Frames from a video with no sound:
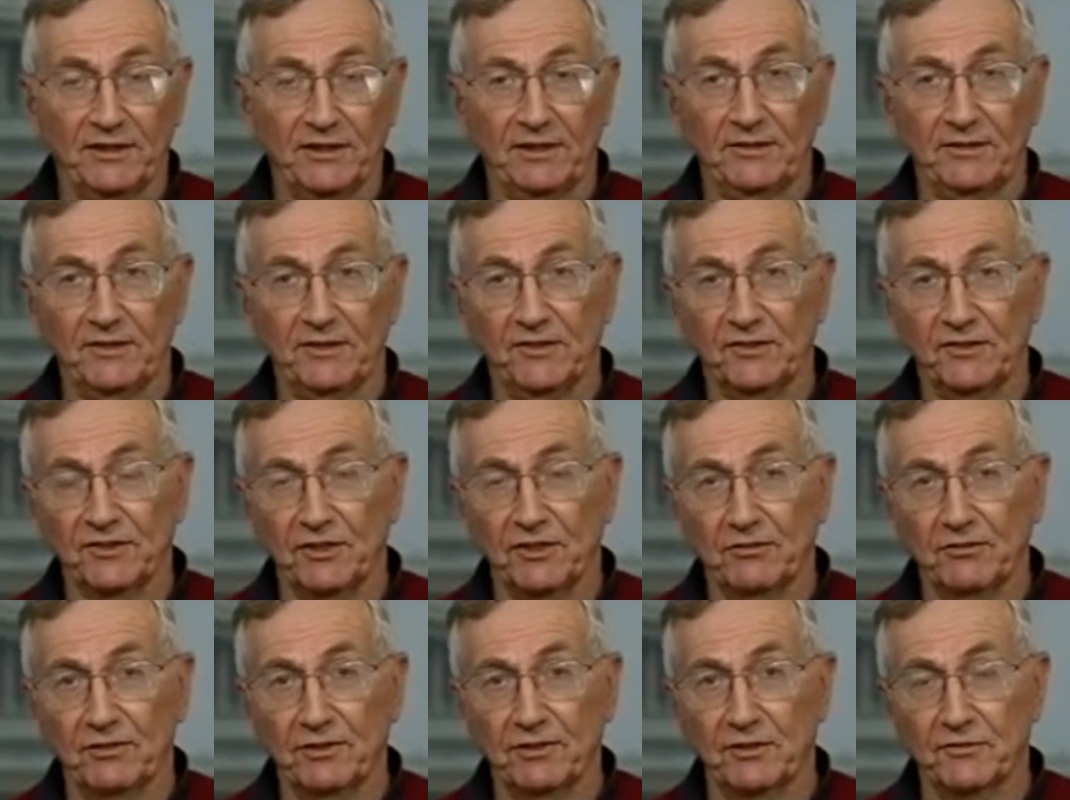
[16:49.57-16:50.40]
He did a
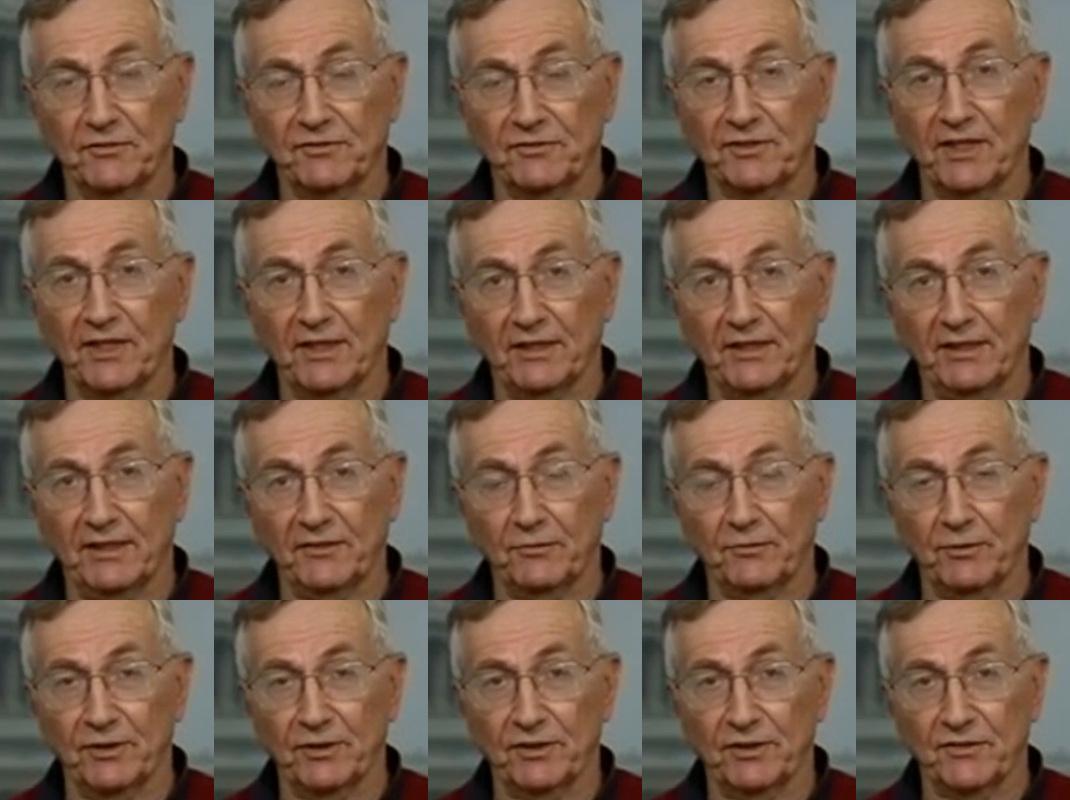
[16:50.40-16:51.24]
series of
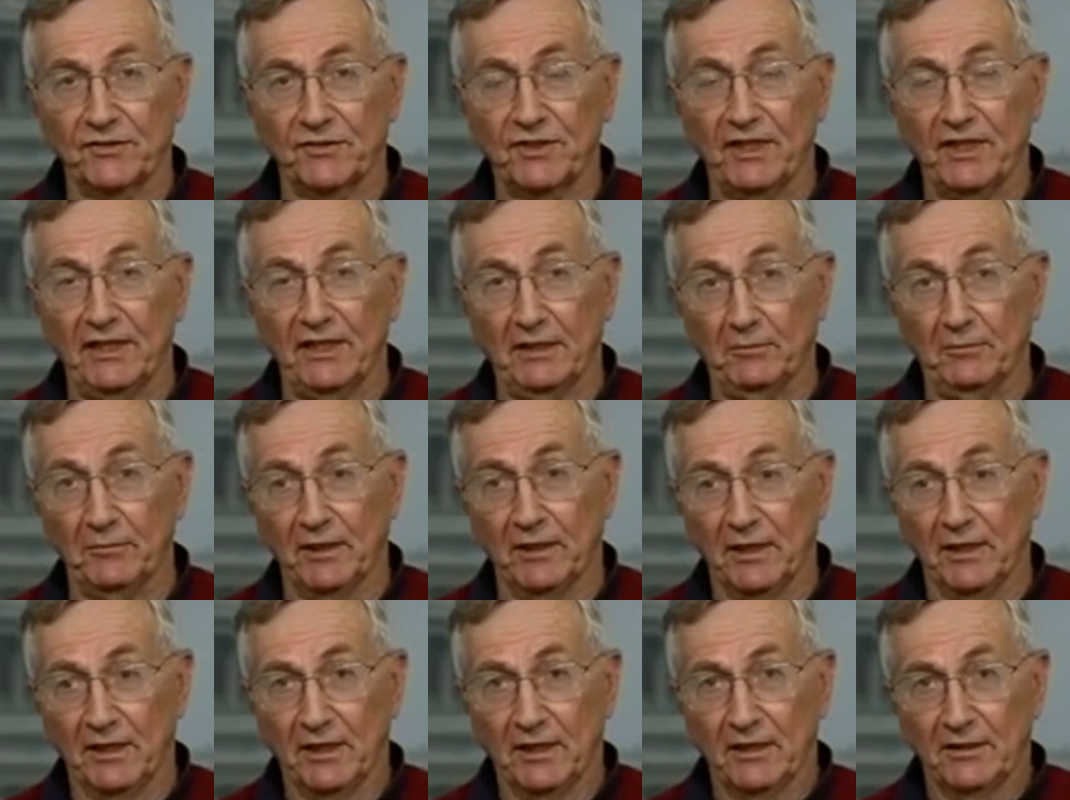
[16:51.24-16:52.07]
studies with his team